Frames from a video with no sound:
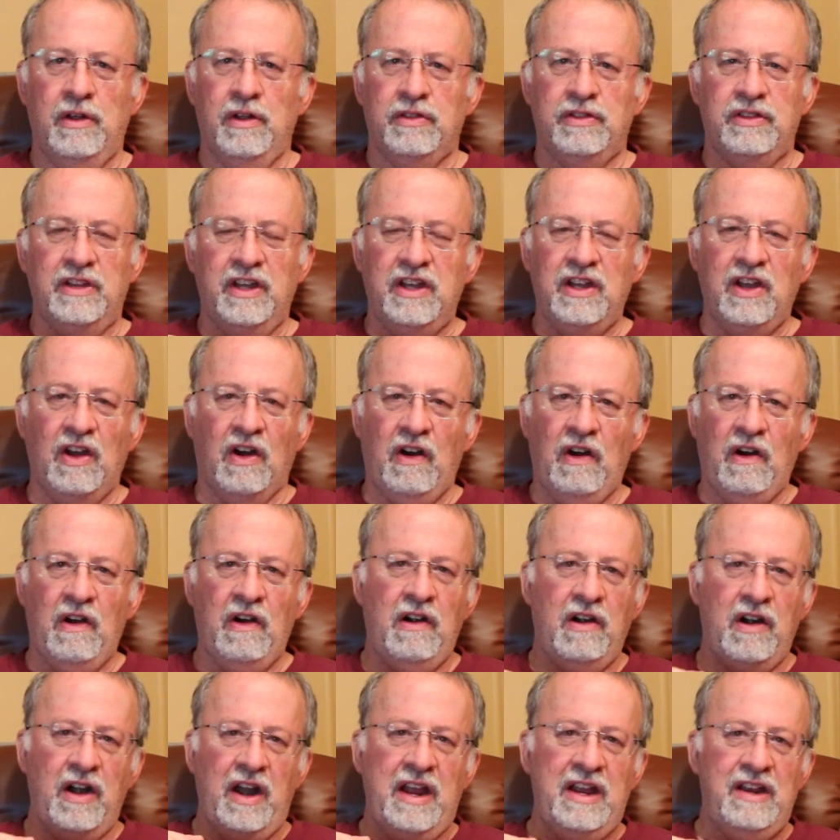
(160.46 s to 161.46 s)
The
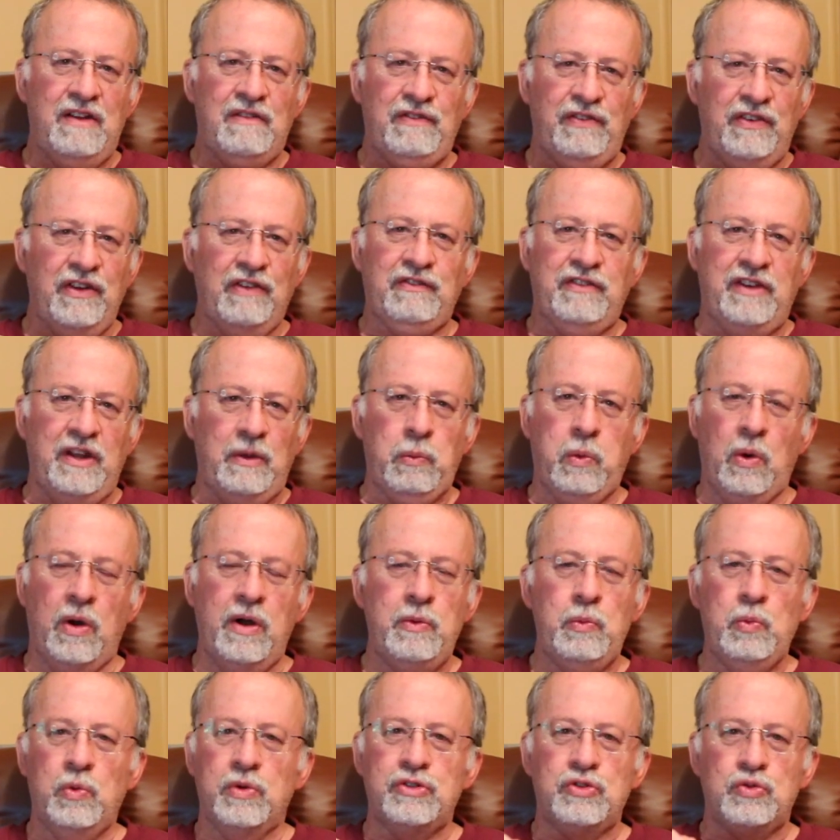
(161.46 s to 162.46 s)

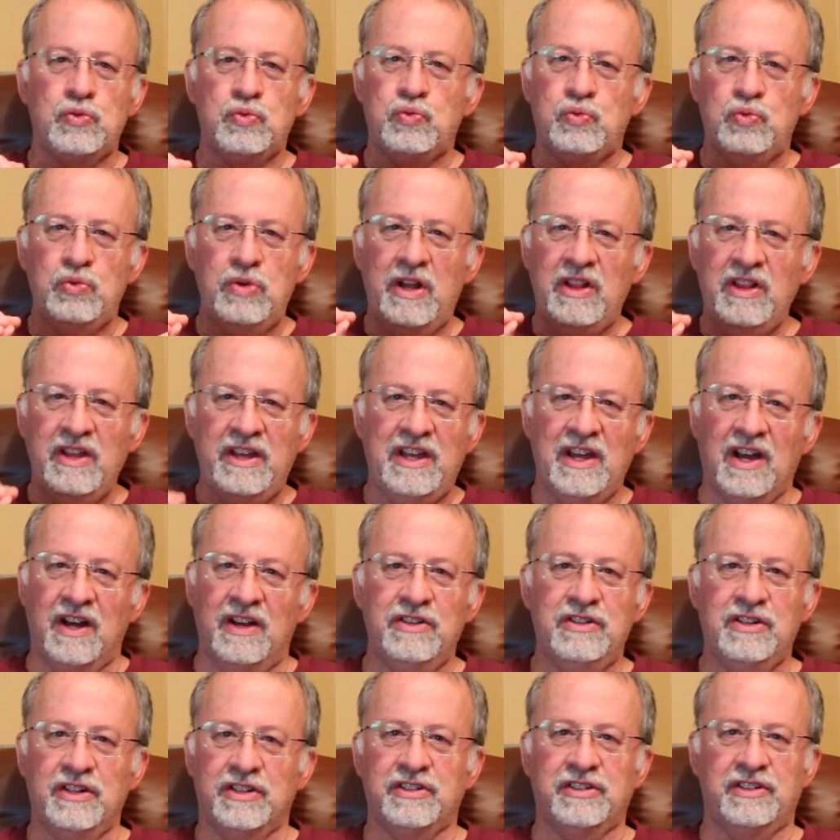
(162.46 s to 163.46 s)
R851 was really
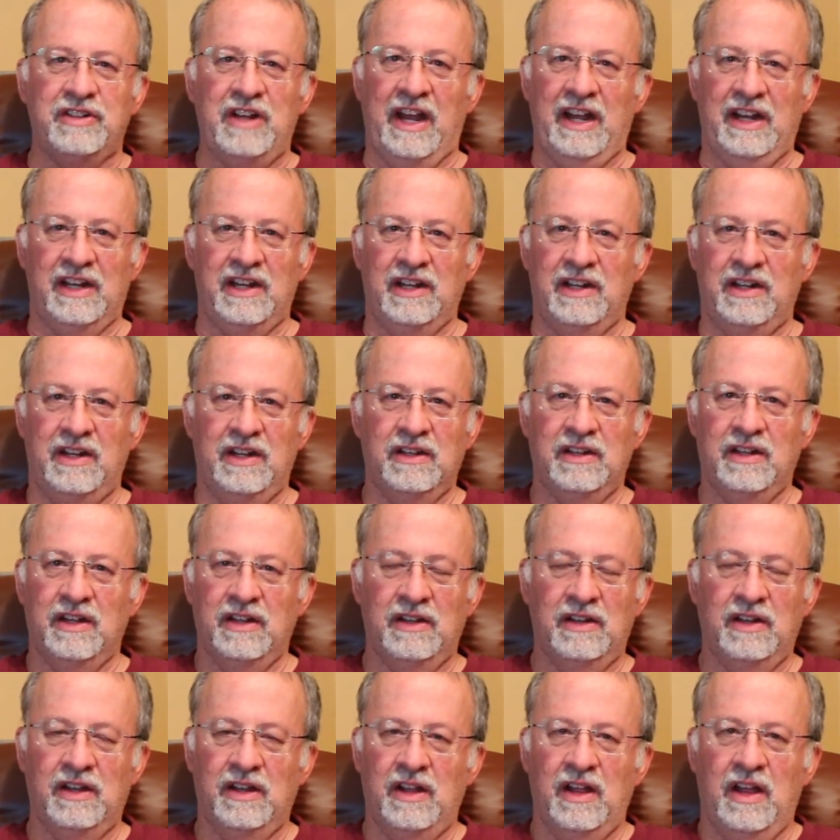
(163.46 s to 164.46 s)
understated.
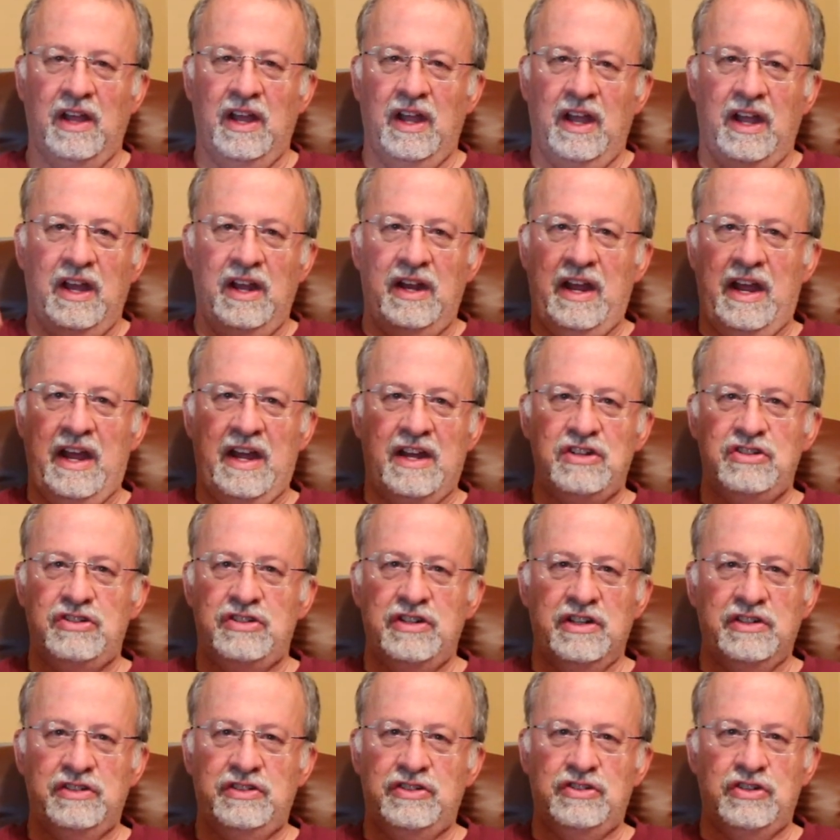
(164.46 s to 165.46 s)
It had
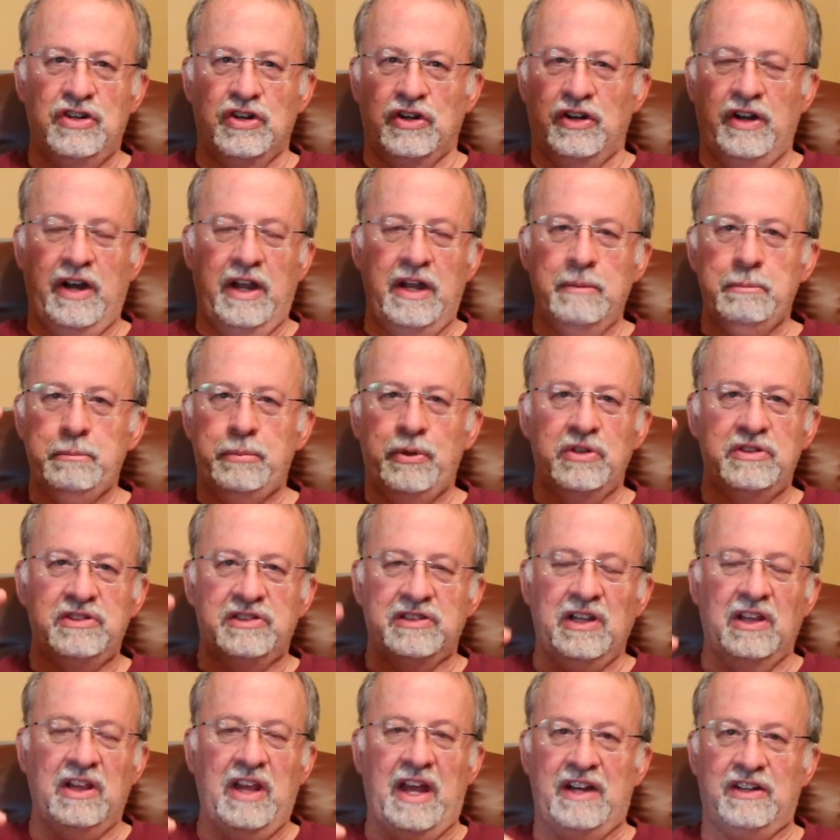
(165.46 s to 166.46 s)
just your input
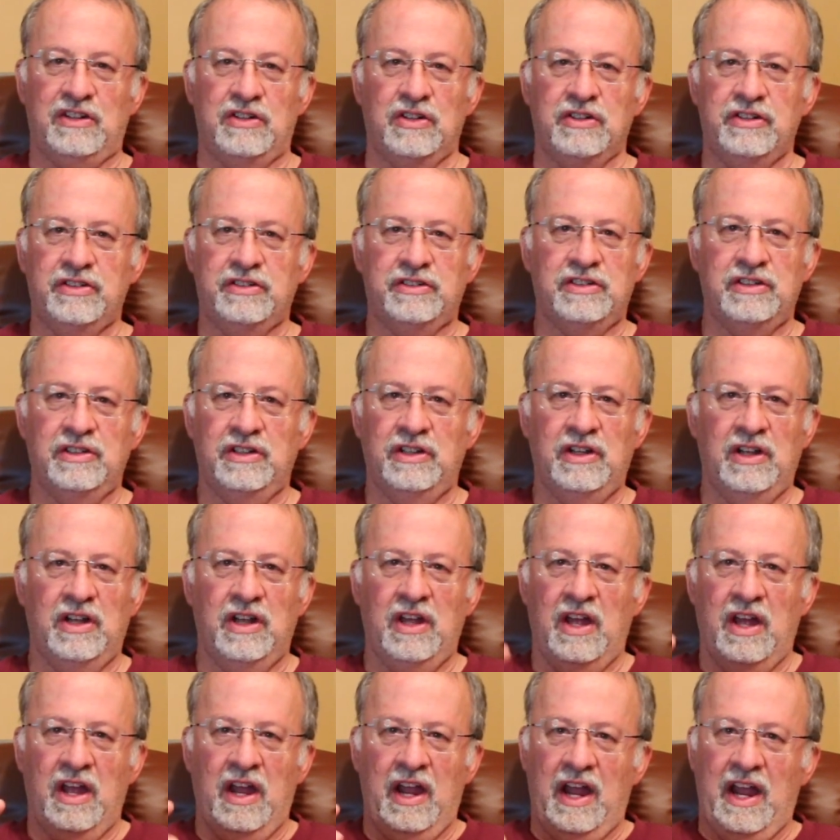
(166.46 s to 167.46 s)
selectors
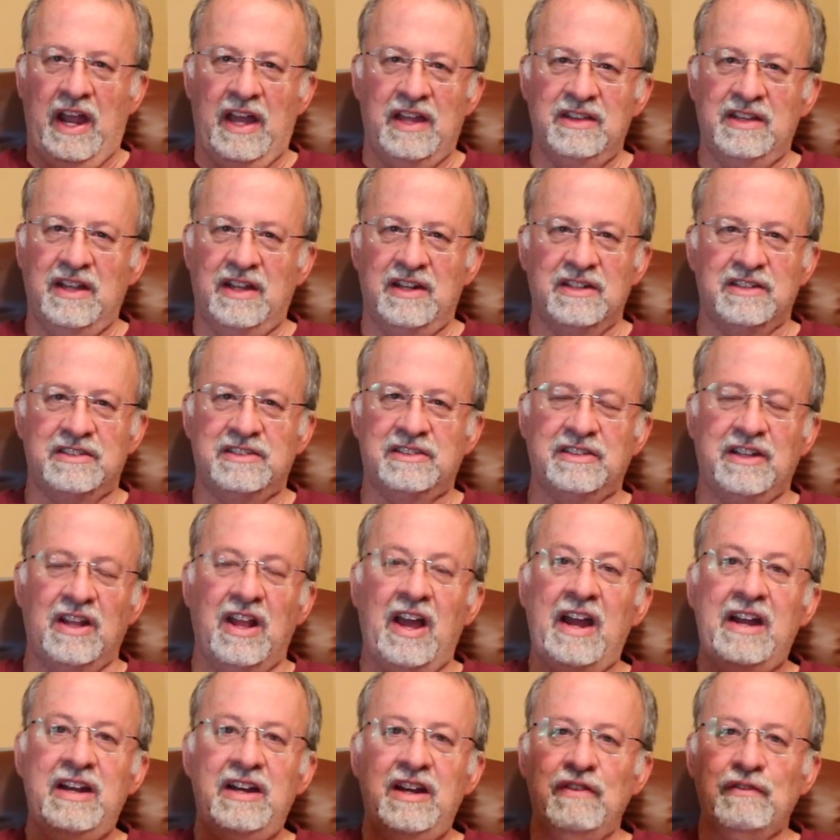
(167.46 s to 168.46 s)
and then a
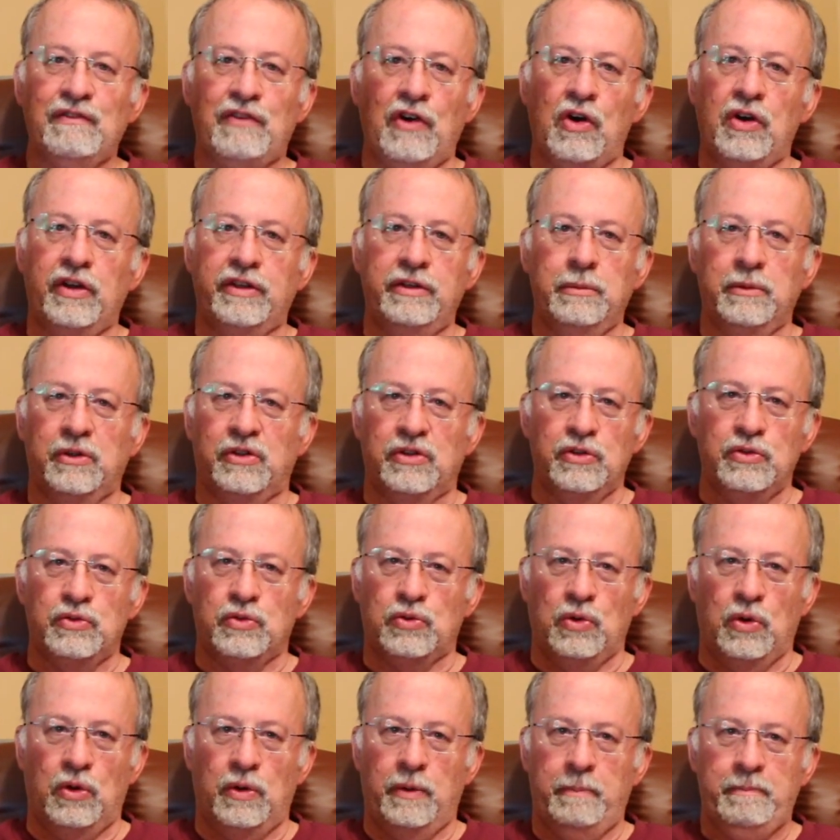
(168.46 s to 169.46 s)
sliding volume
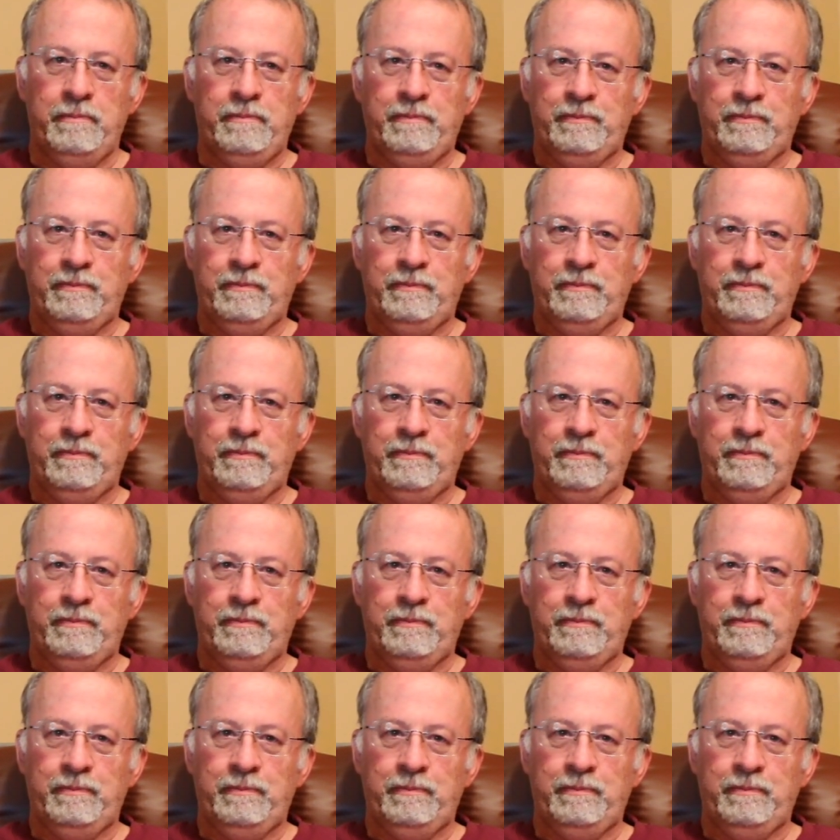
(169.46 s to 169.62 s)
control.